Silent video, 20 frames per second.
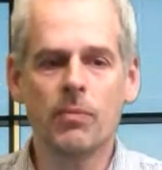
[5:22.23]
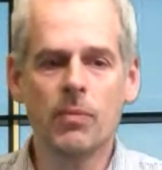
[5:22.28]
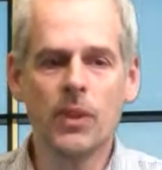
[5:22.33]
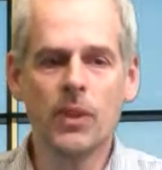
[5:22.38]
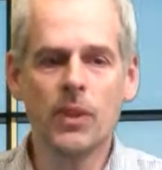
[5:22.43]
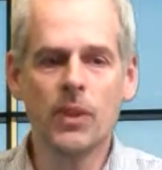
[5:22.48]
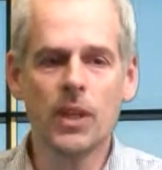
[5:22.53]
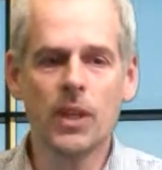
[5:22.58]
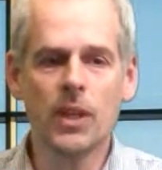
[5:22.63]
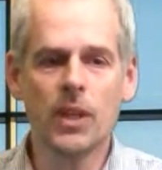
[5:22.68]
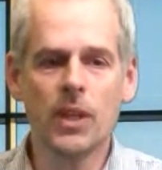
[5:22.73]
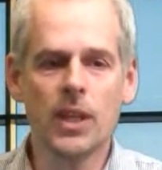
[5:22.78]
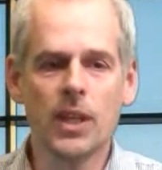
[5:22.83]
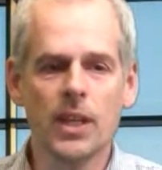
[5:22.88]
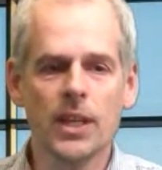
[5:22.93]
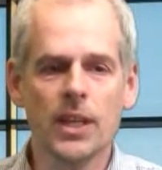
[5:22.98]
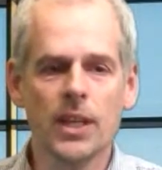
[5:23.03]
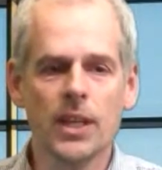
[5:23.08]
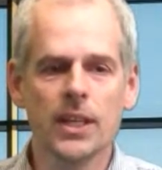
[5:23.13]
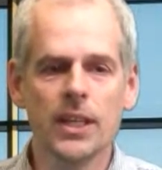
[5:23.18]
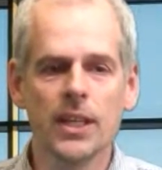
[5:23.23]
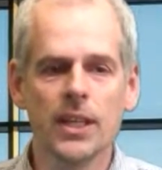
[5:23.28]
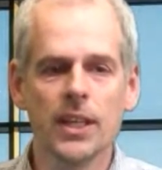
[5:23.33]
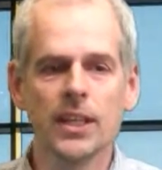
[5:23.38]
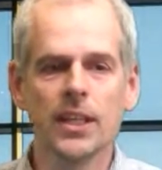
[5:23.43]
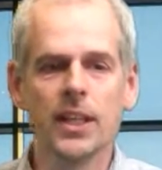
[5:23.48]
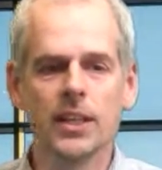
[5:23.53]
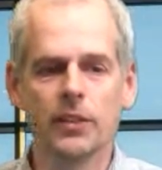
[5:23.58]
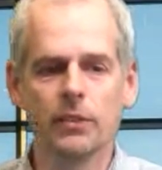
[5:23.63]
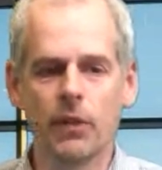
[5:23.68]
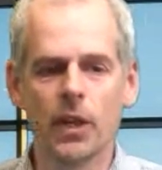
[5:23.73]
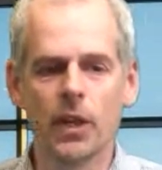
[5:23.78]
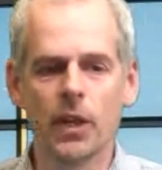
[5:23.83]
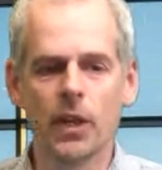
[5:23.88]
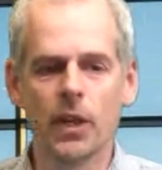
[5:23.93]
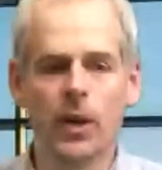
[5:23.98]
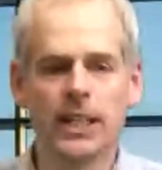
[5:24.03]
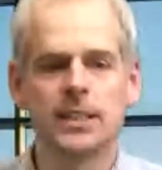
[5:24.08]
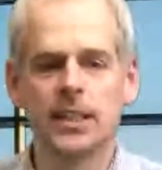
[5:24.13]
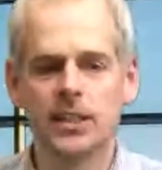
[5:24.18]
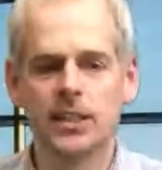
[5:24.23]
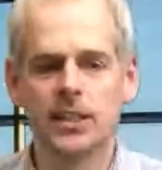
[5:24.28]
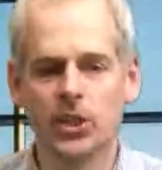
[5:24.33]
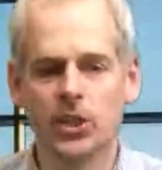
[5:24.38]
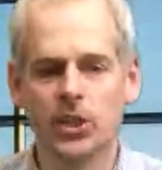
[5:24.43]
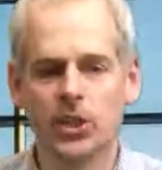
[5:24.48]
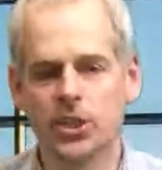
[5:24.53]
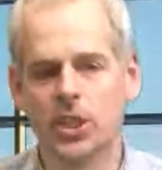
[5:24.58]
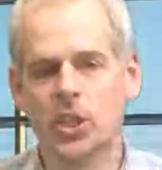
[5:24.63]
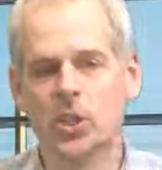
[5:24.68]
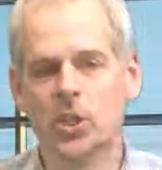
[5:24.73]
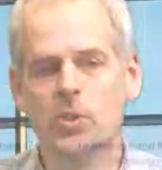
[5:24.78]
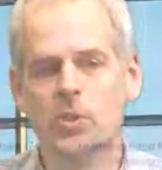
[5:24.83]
And then at the far right, there's also